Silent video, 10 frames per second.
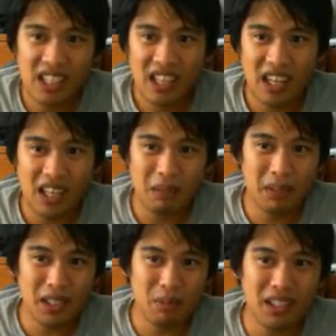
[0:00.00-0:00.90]

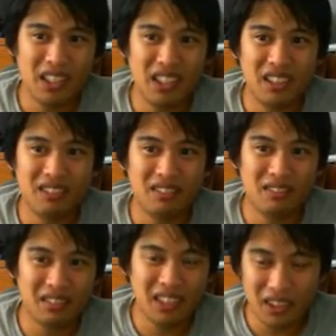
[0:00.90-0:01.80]
Bisping,
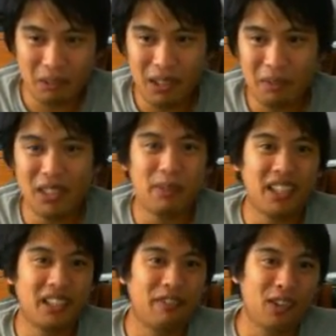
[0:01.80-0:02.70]
he's pretty much
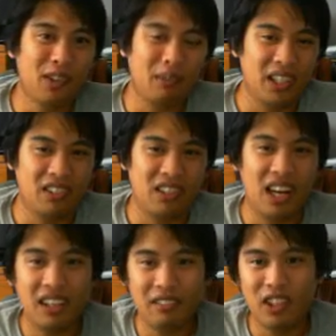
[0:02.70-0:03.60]
back to form. You know,
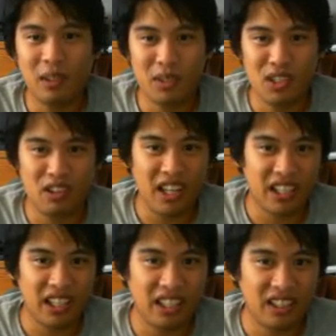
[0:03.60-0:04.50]
high volume
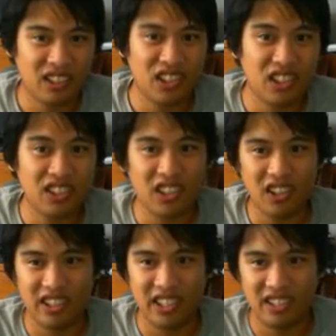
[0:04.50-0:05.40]
striking, good
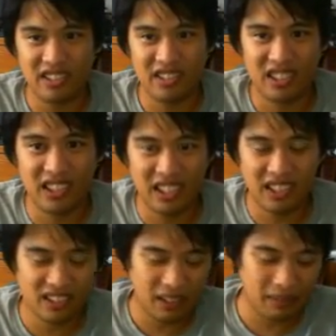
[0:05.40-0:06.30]
cardio. You
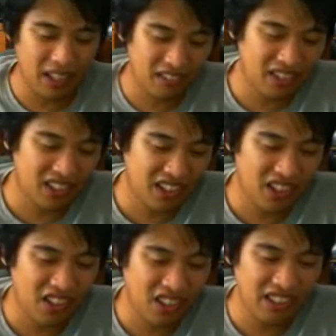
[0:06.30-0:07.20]
know, I mean, after the
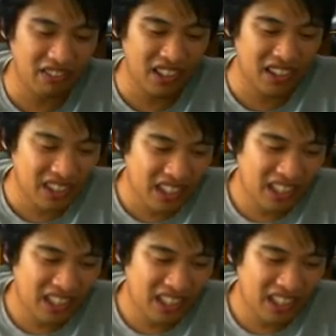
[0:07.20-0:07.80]
third, he was